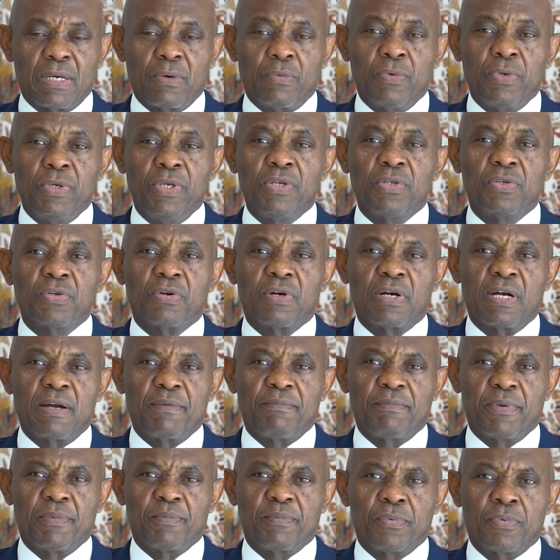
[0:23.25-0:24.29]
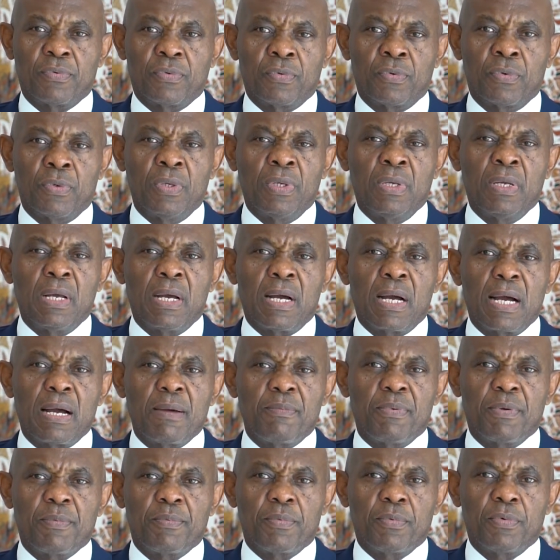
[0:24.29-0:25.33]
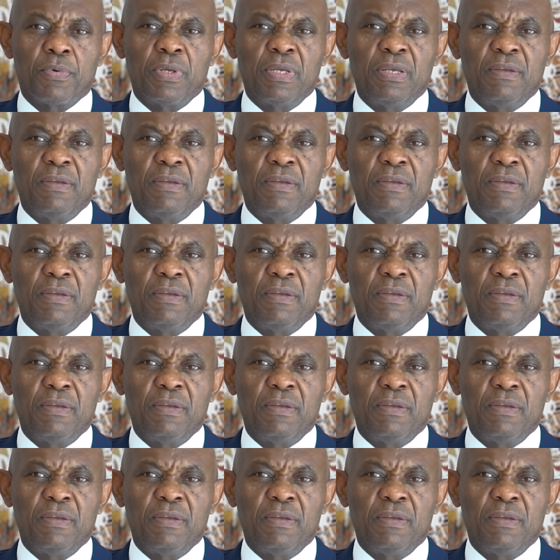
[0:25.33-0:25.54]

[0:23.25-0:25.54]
We need to have people, our people